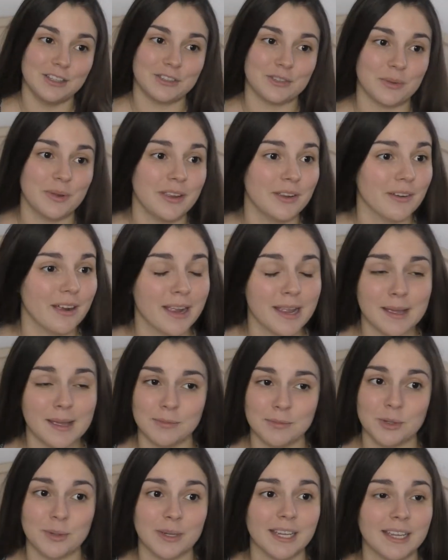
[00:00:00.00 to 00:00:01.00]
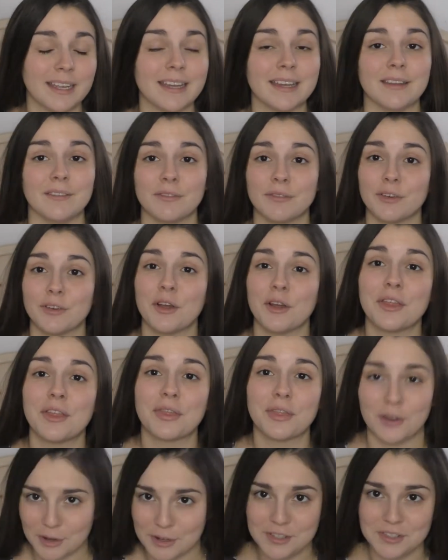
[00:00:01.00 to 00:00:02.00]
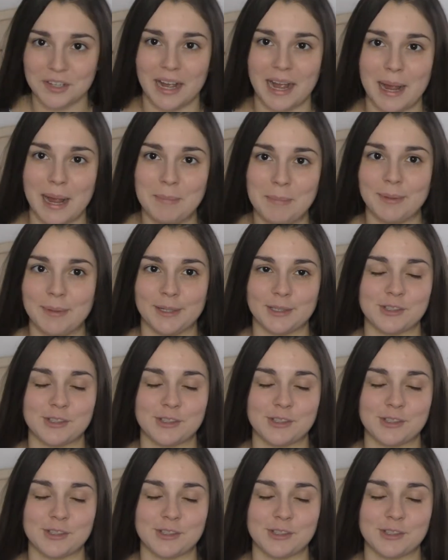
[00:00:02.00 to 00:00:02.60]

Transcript: So here I am doing again for a third time.